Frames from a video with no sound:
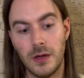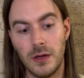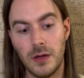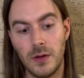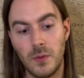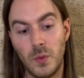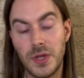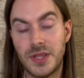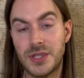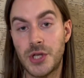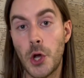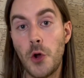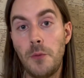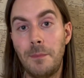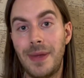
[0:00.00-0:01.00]
with
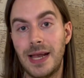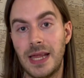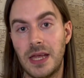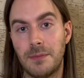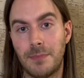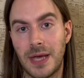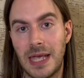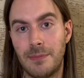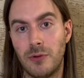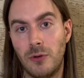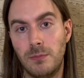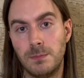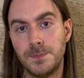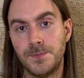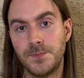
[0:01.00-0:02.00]
2 million people.
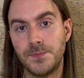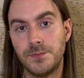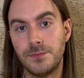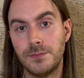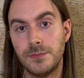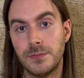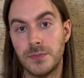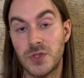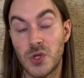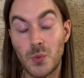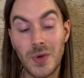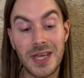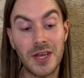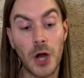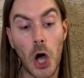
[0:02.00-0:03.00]
So
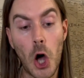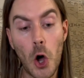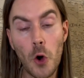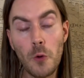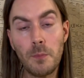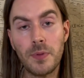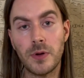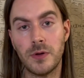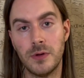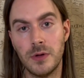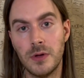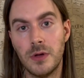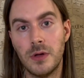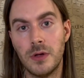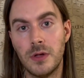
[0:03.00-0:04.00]
we can hope
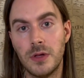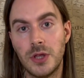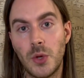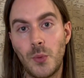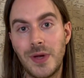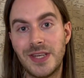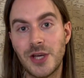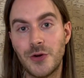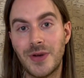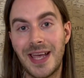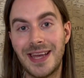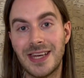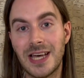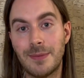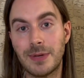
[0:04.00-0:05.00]
that we don't
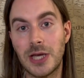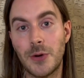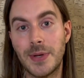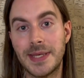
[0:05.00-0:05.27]
end up going